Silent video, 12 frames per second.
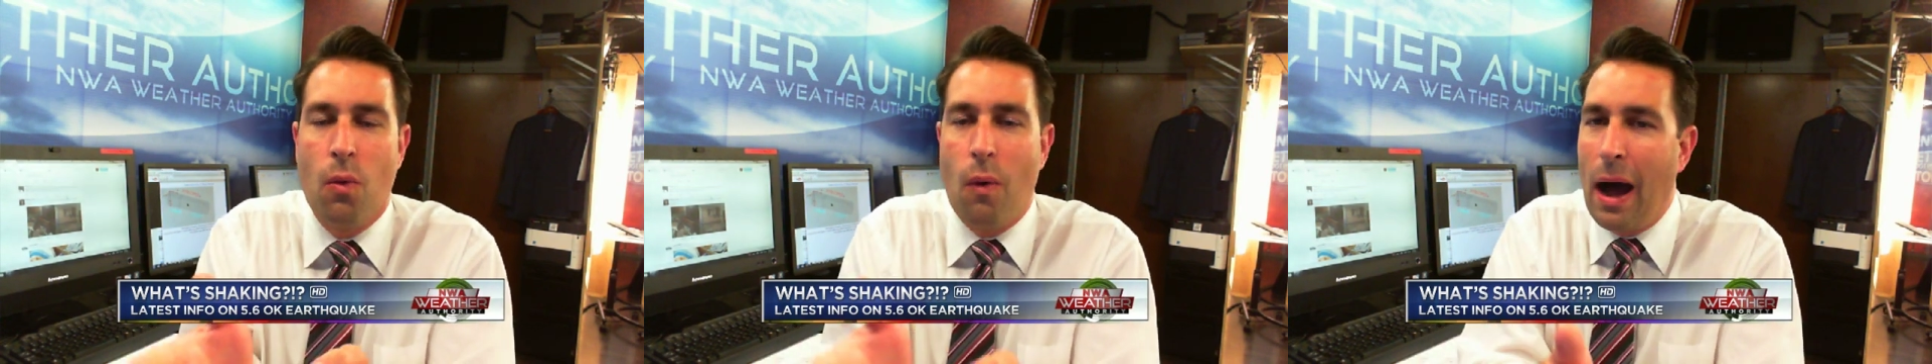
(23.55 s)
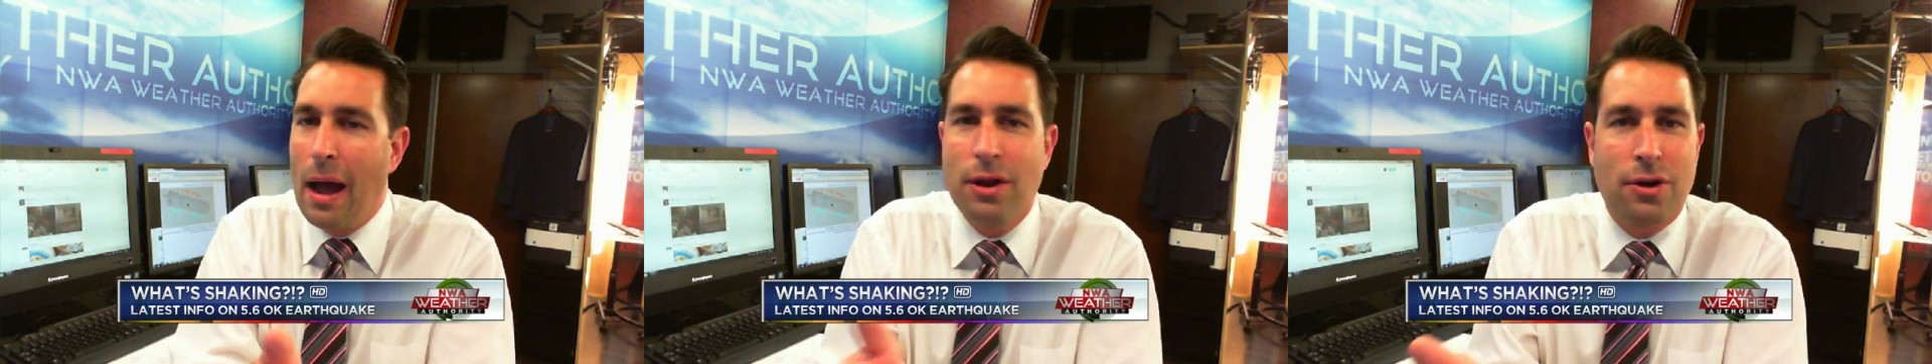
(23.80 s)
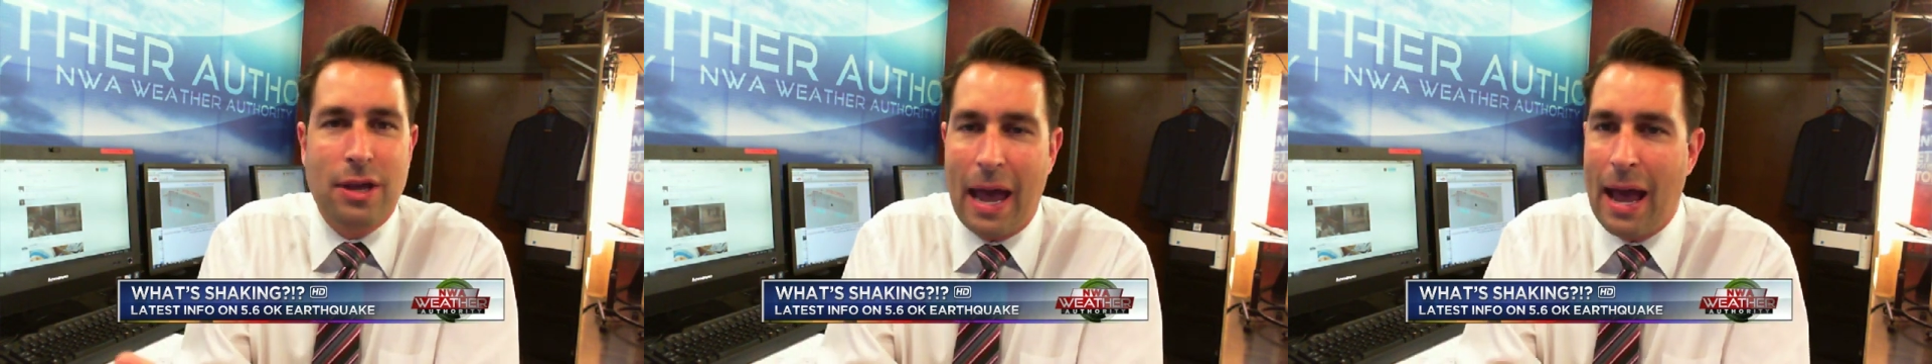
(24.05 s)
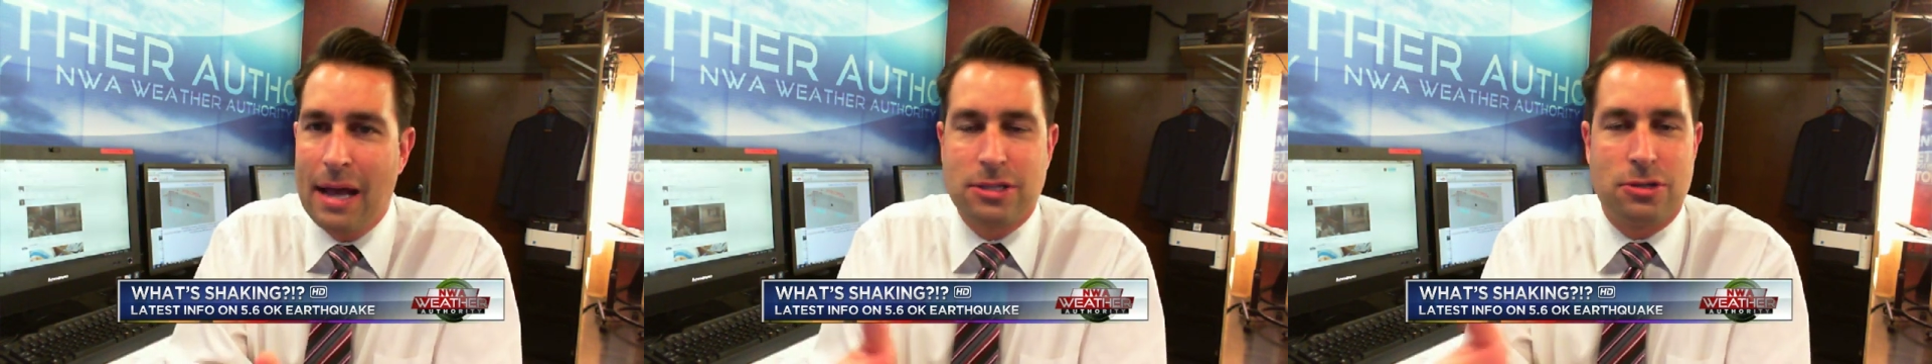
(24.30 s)
why your
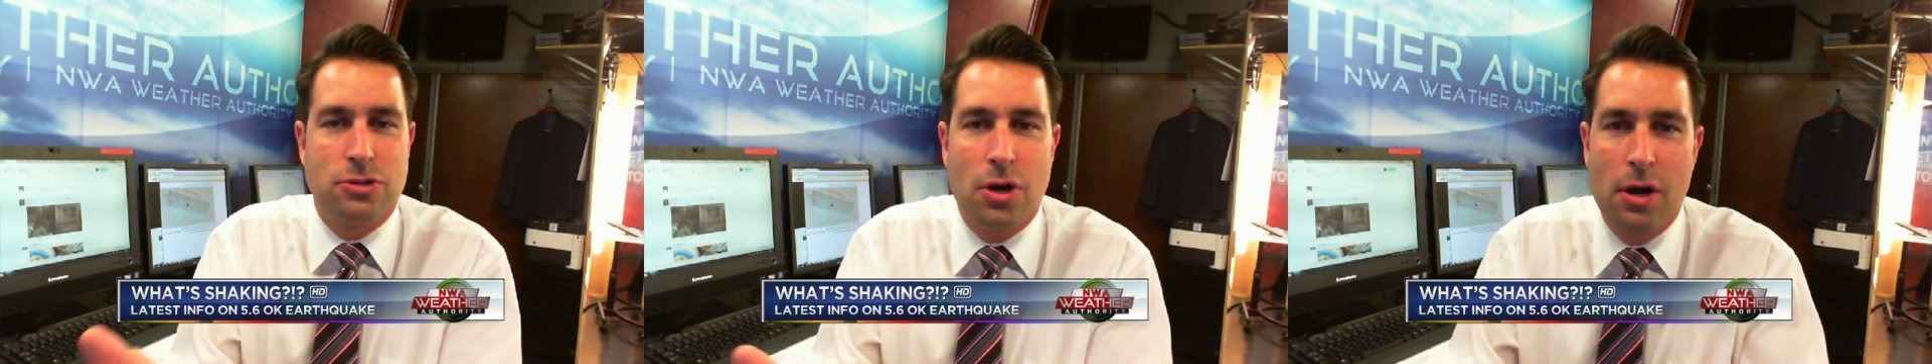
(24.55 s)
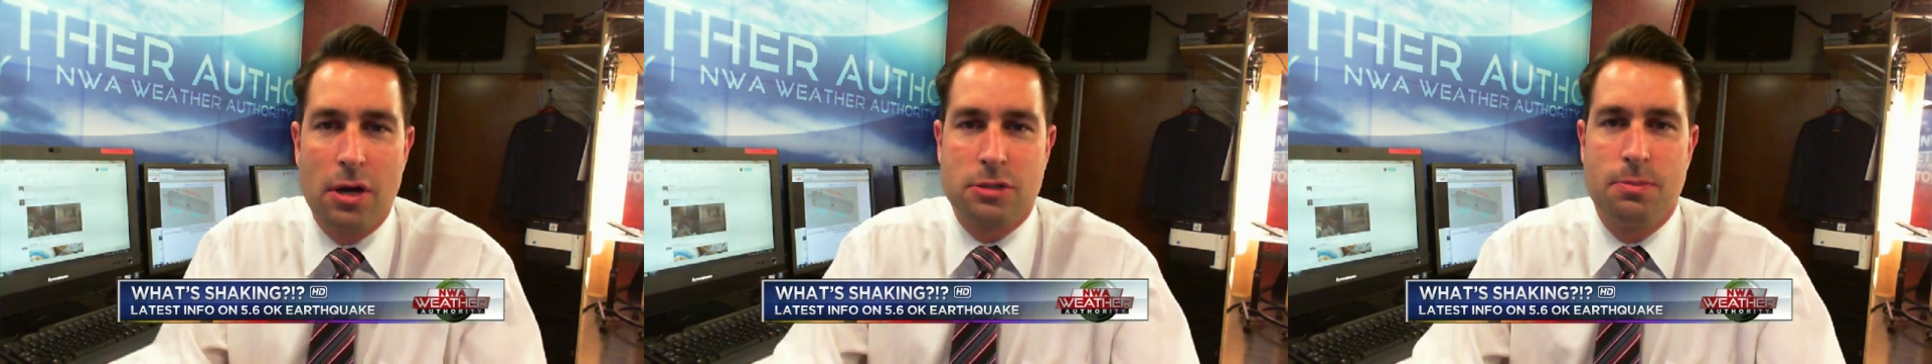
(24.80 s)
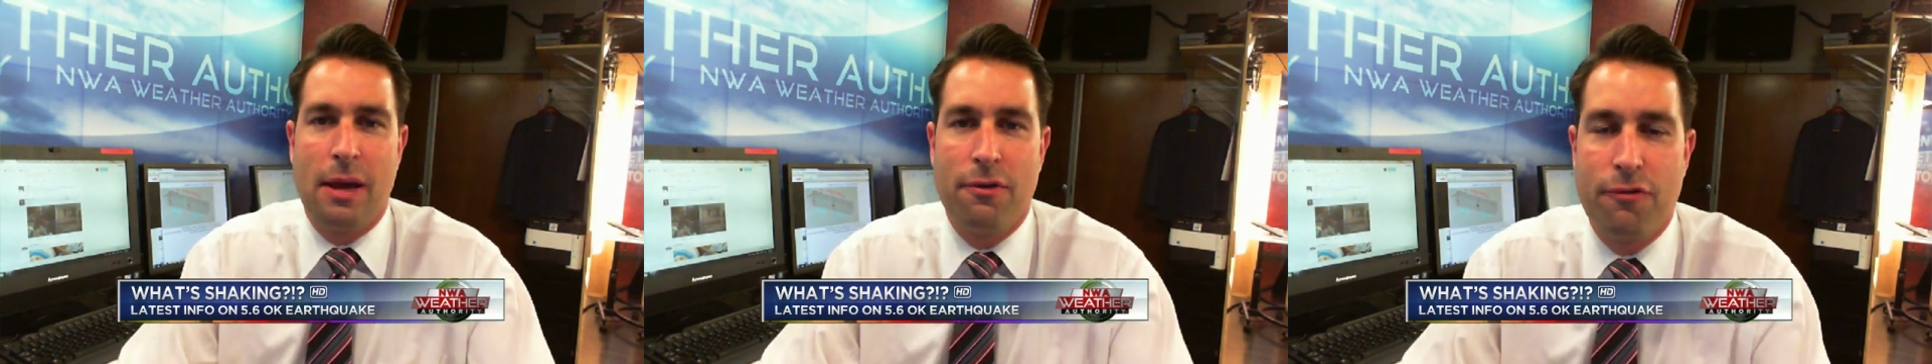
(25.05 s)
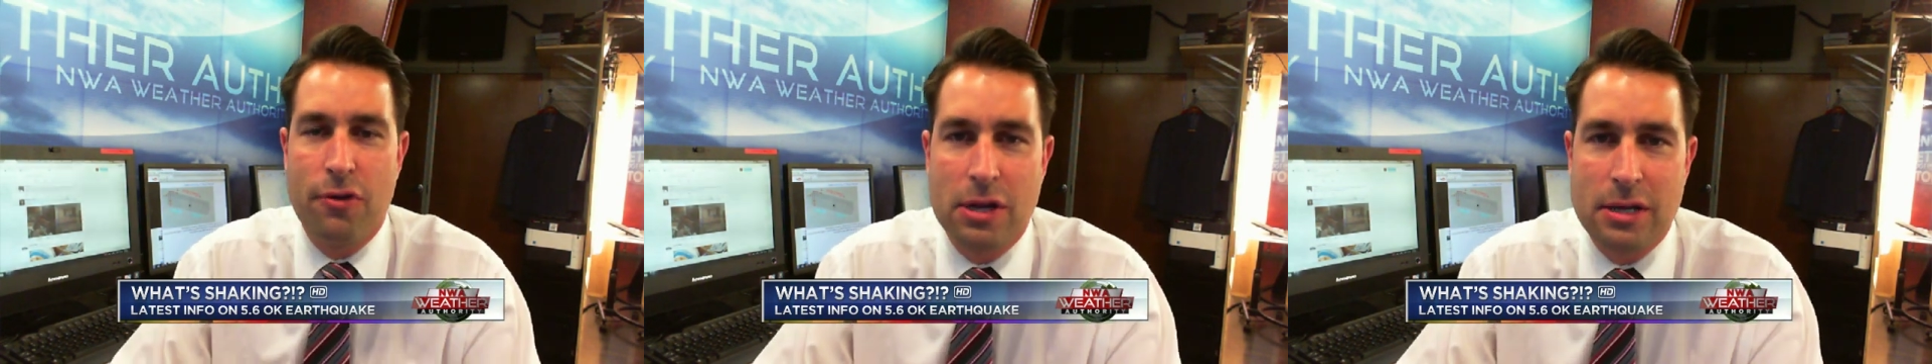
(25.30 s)
cats or dogs might
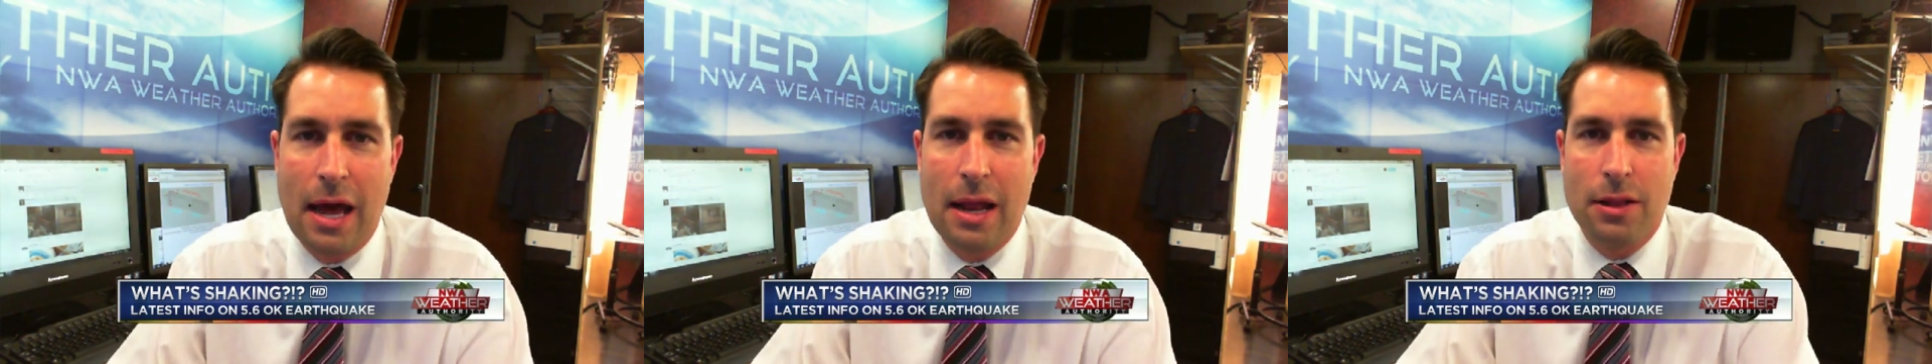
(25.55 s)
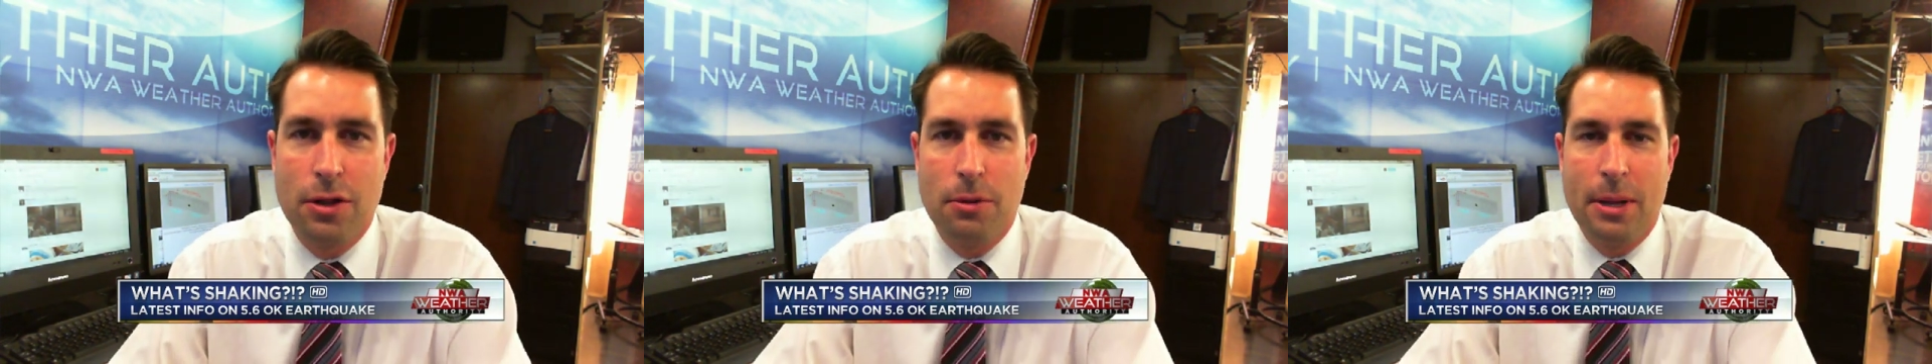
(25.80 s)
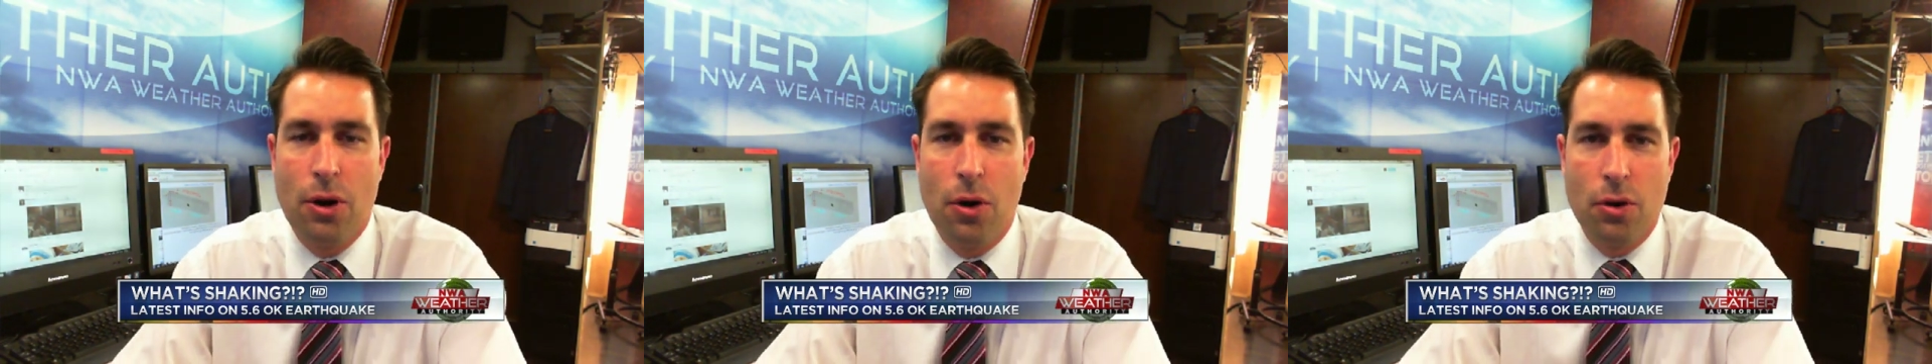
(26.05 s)
have freaked out a little bit